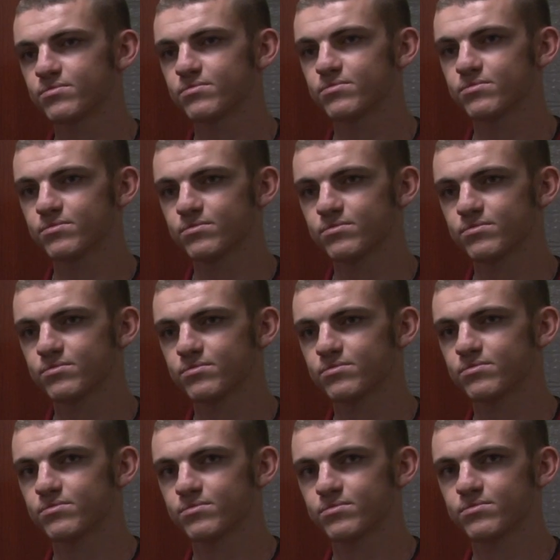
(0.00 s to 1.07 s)

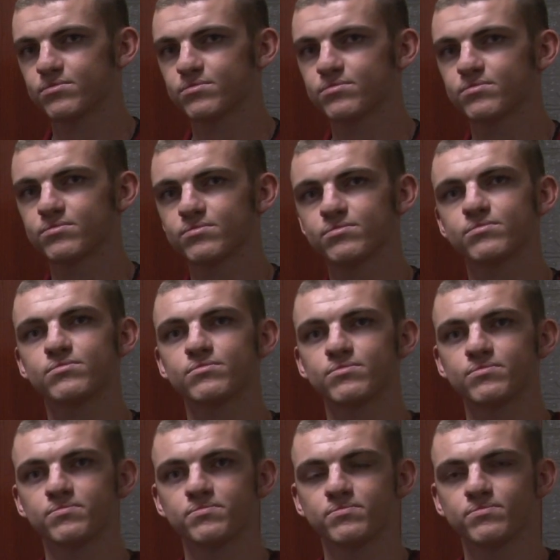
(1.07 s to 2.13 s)

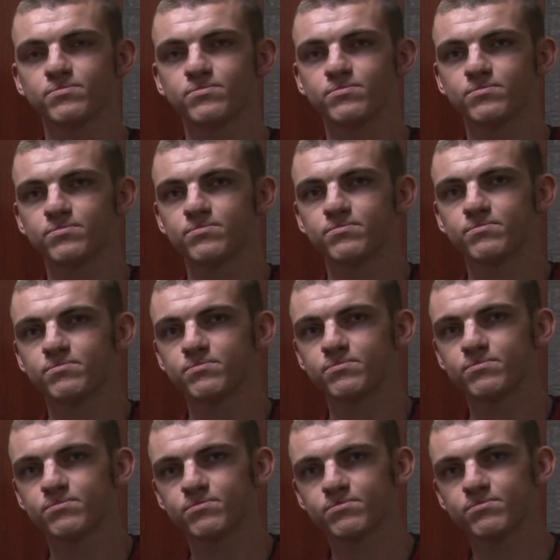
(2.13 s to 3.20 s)

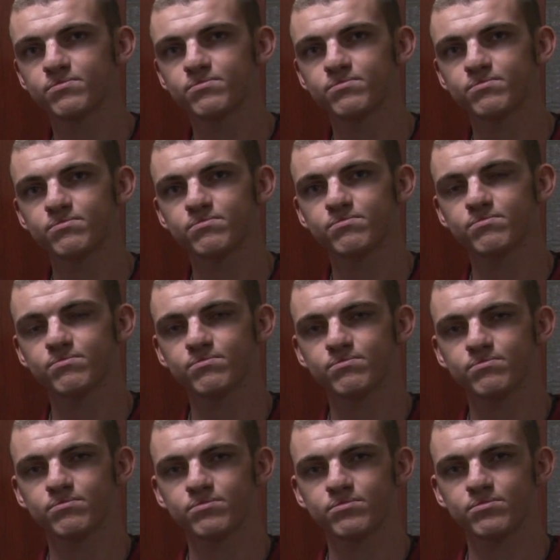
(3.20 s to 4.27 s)

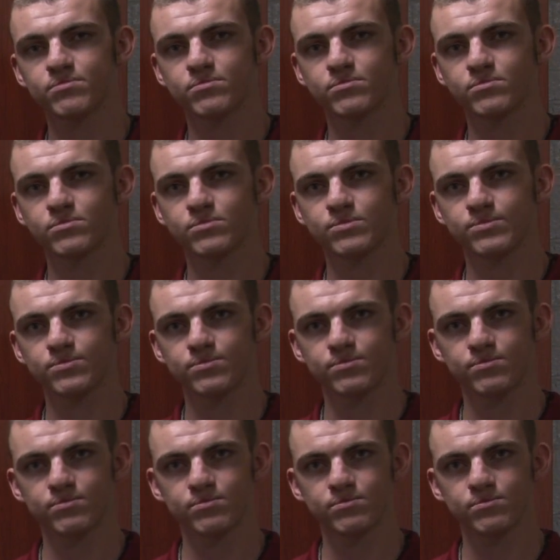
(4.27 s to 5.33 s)

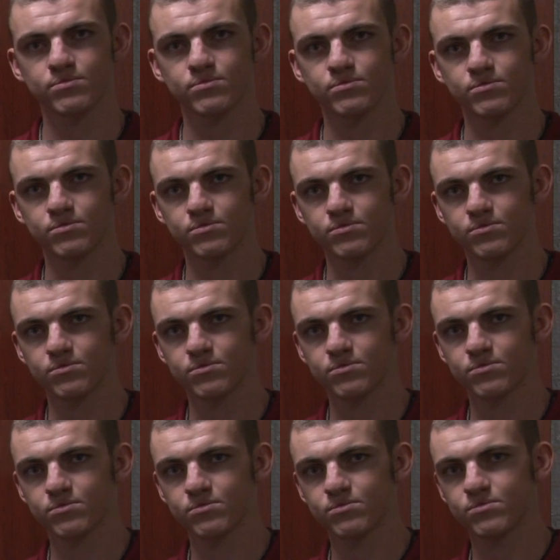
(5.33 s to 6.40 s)

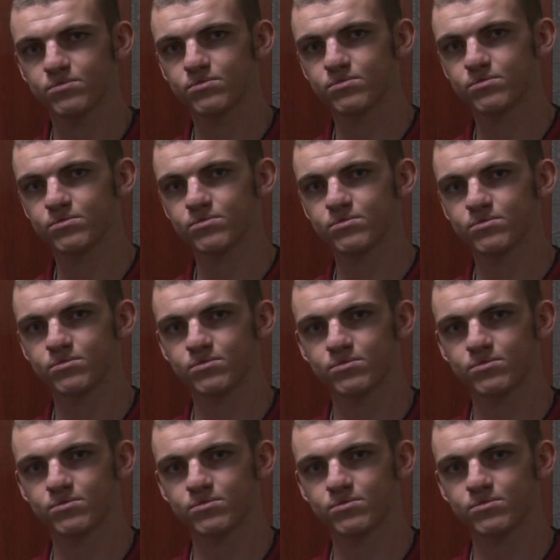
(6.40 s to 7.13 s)
No words are spoken by the person on screen.